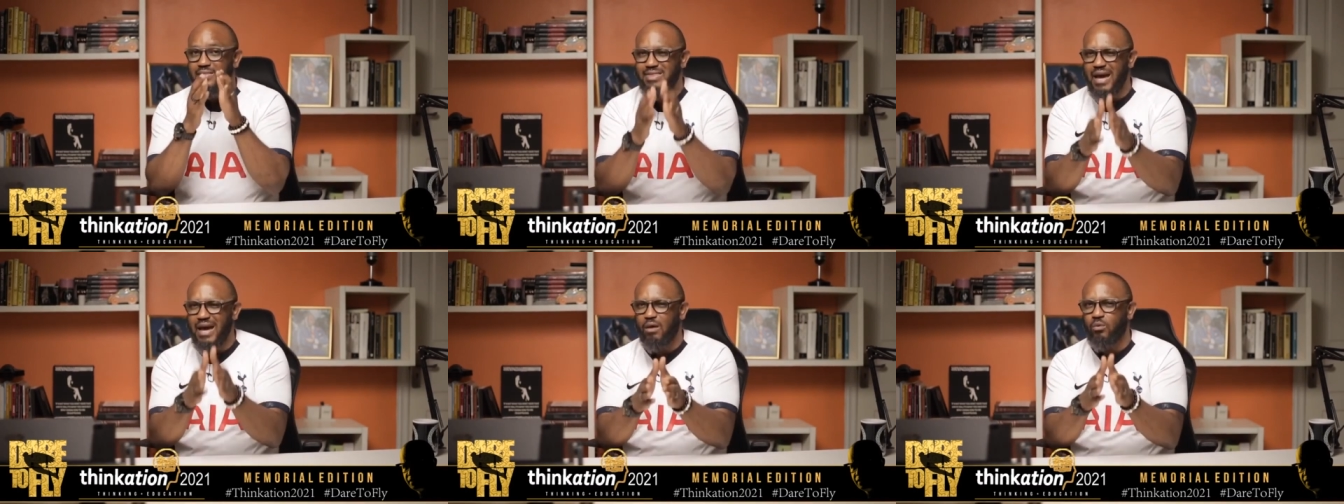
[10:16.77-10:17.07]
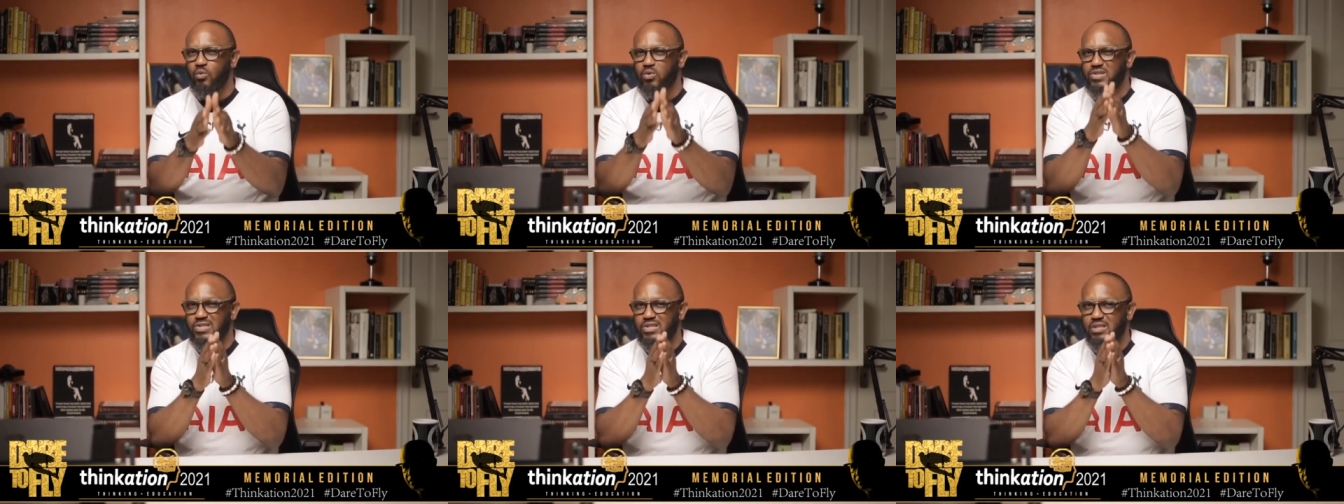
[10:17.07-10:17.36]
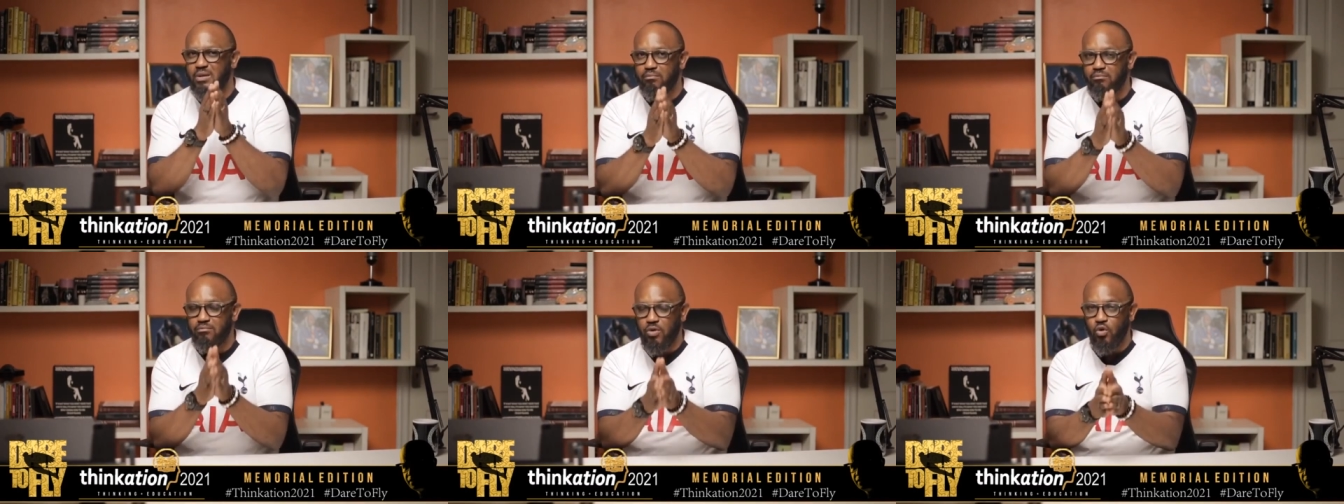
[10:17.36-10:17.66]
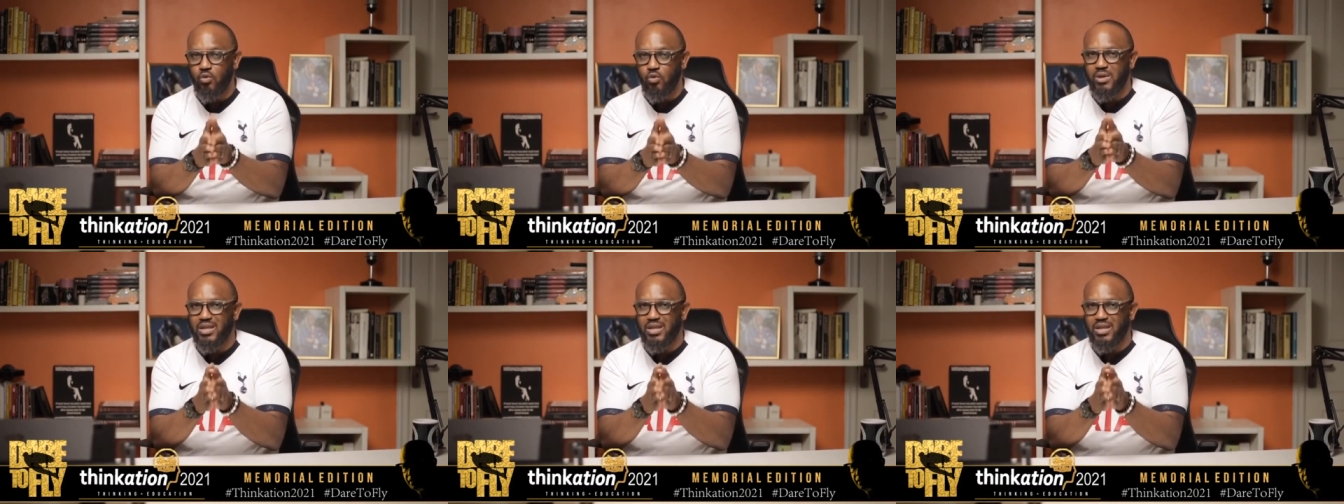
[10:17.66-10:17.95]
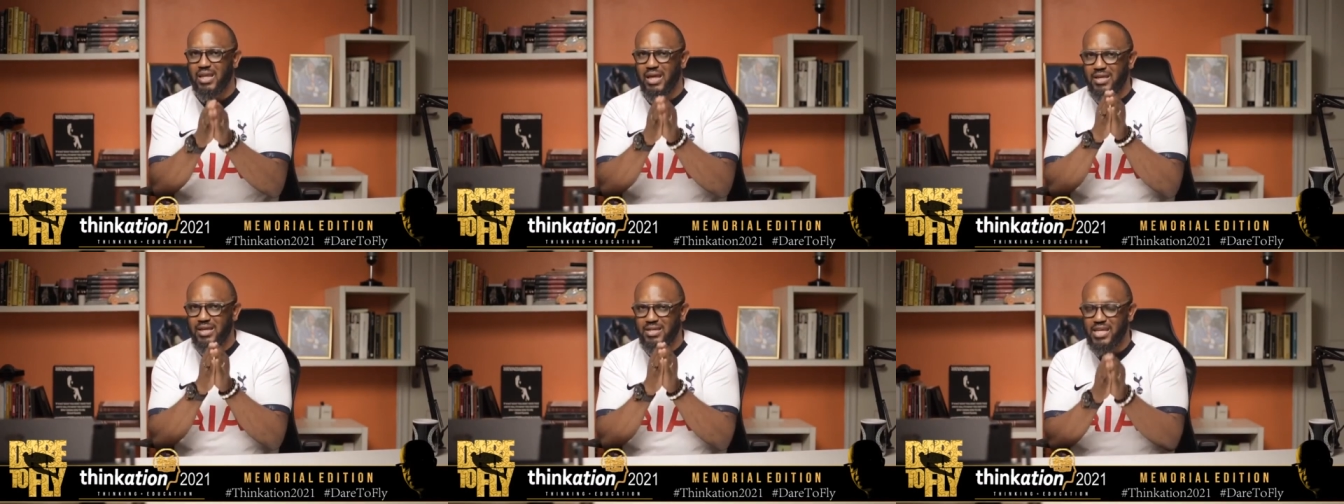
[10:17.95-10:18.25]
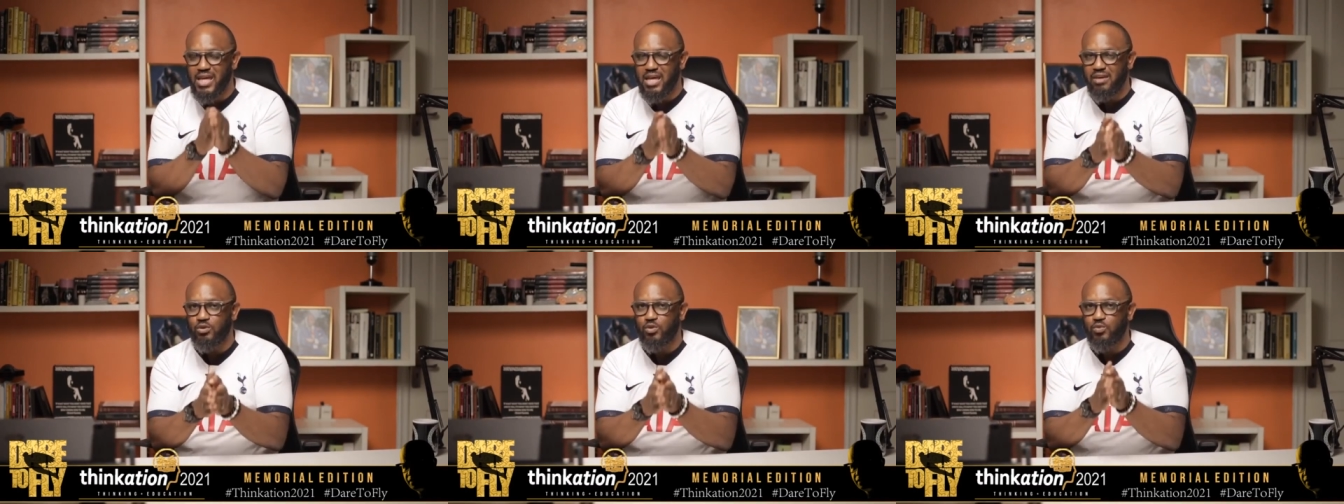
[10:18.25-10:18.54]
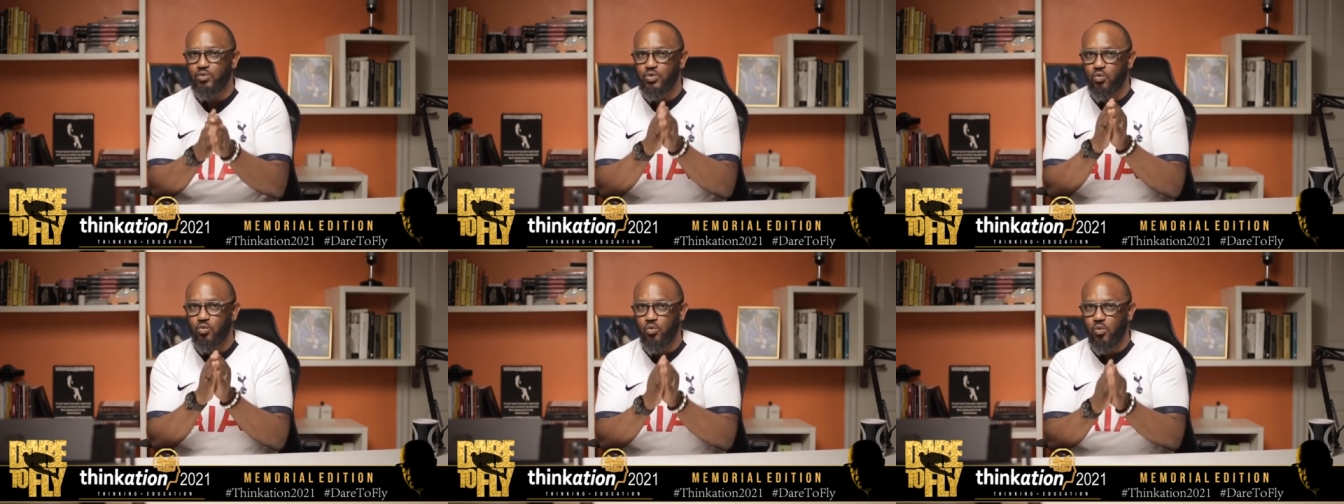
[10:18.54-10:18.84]
that was the moment that
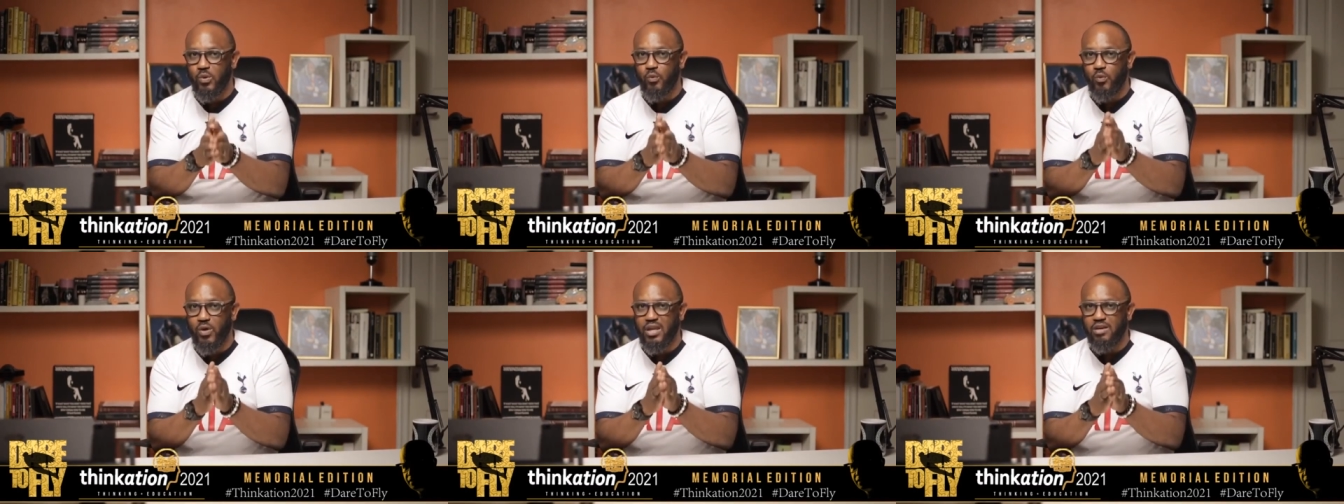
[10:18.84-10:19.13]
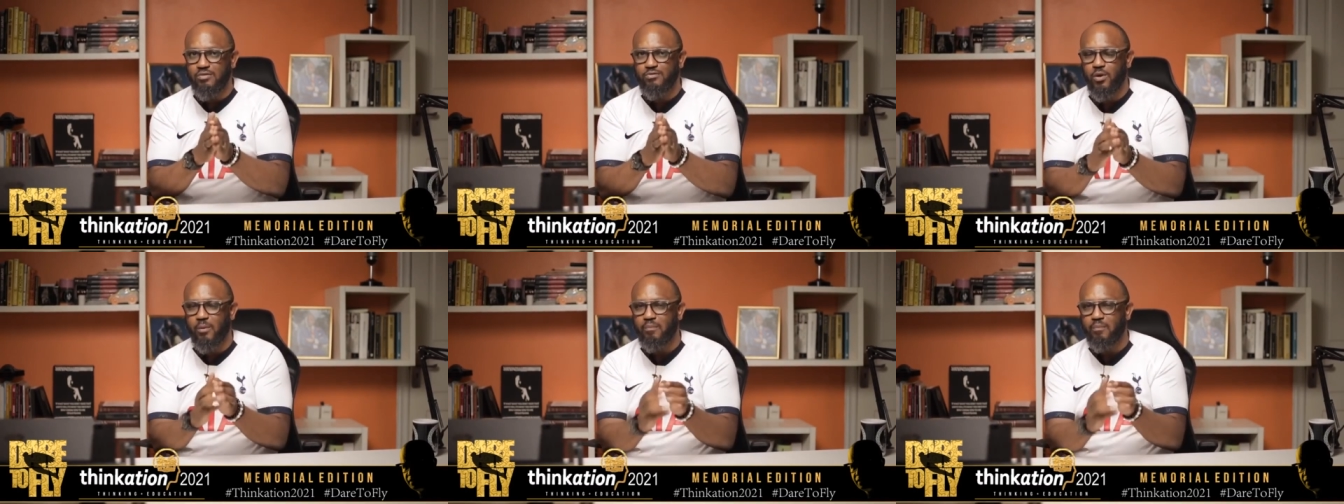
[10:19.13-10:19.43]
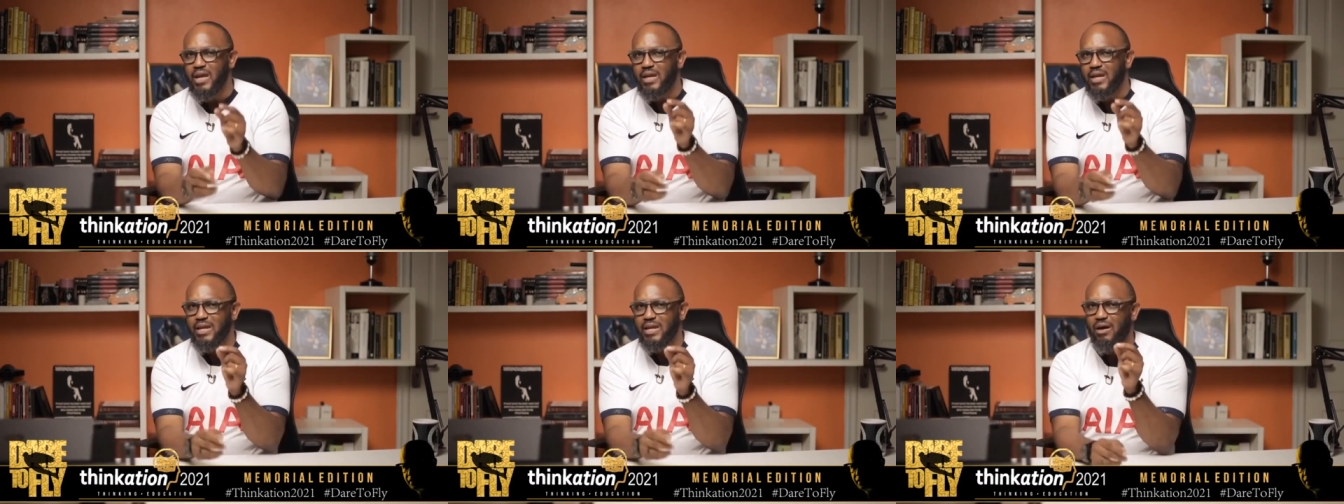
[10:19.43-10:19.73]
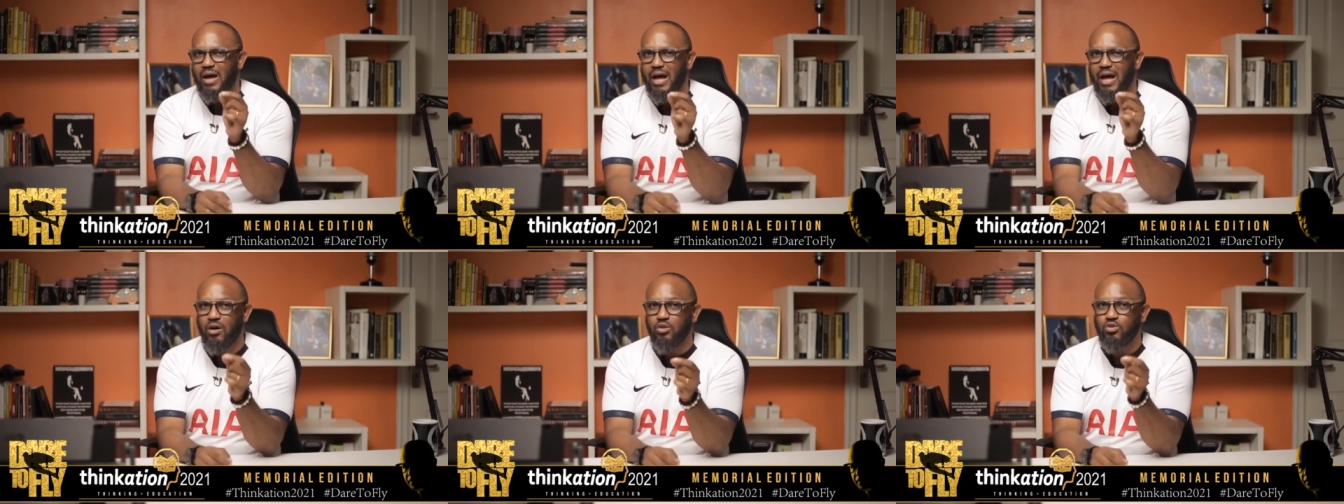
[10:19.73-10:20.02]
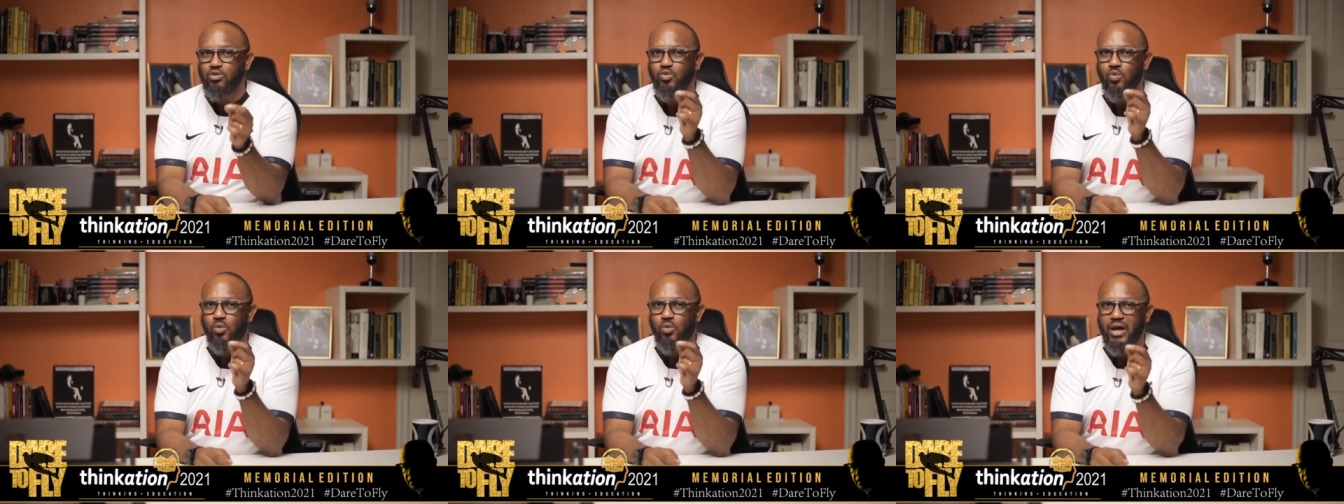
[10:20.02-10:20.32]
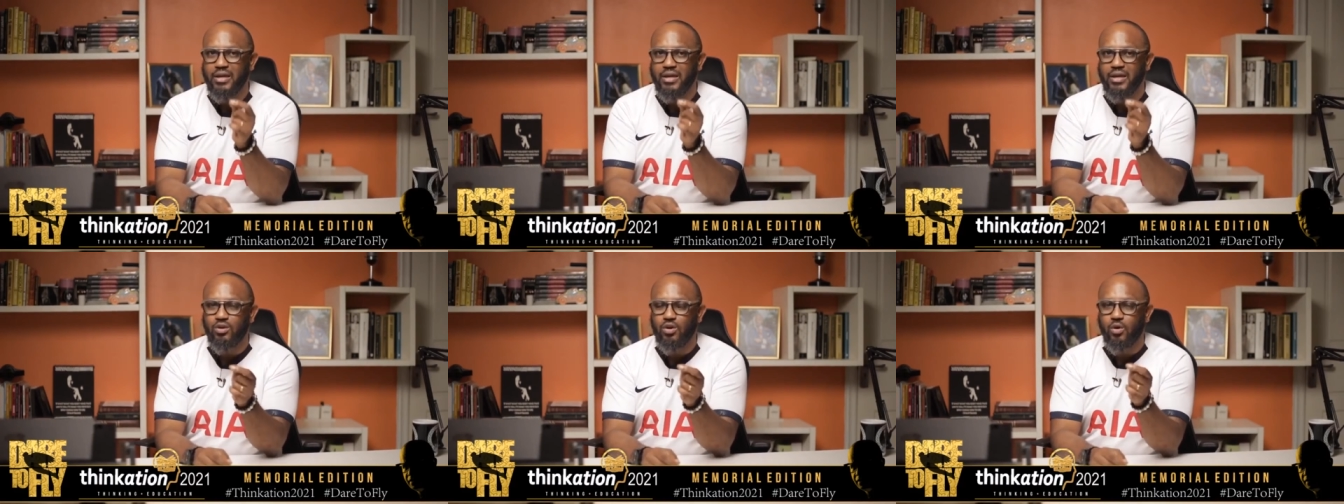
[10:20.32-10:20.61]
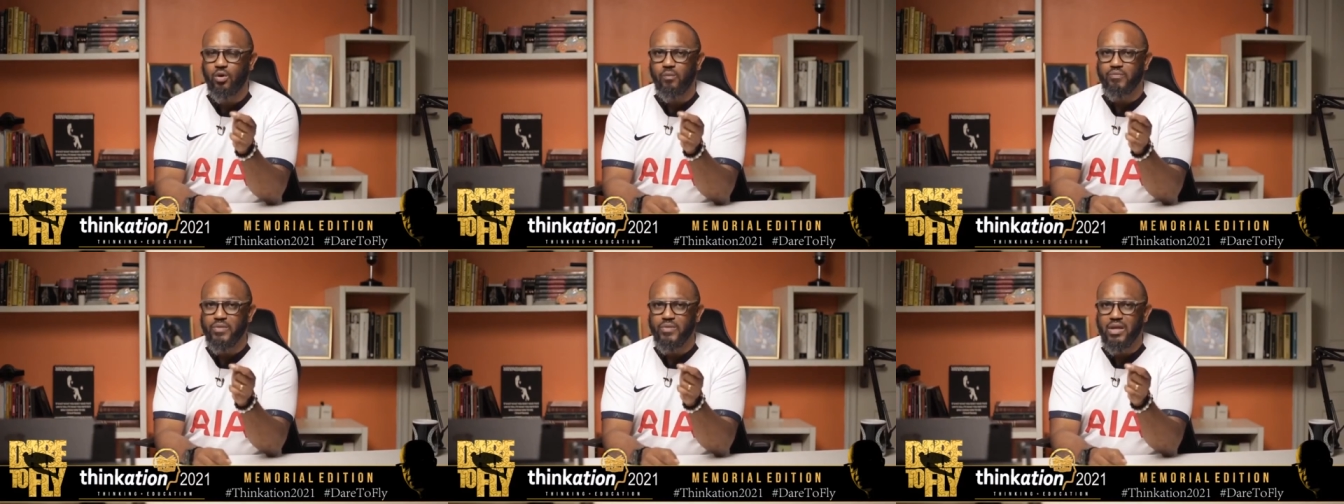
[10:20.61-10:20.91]
David was waiting for. Now, how do I
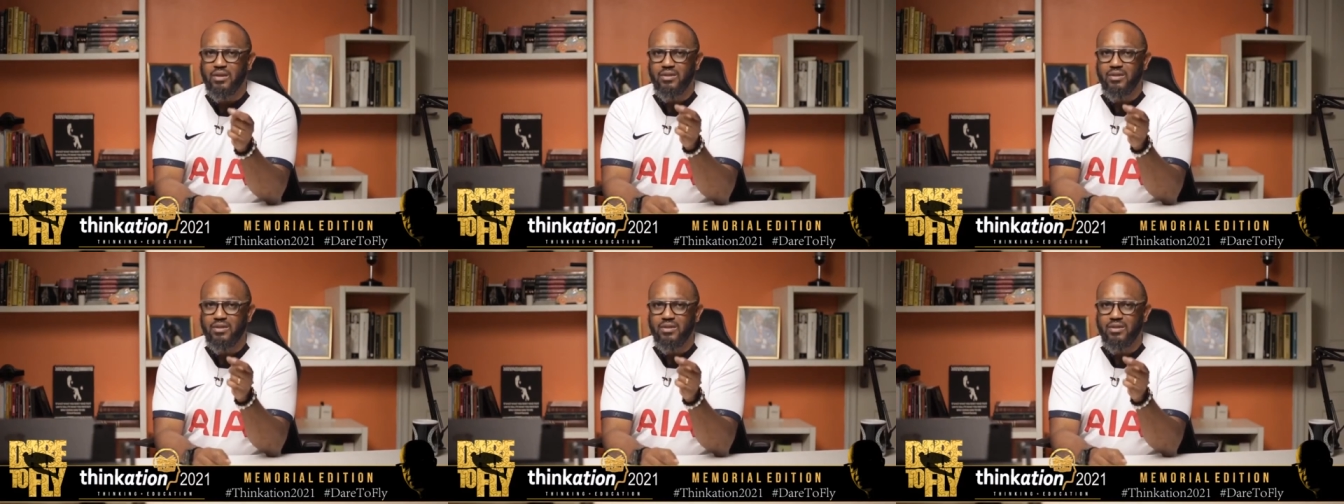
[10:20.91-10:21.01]
know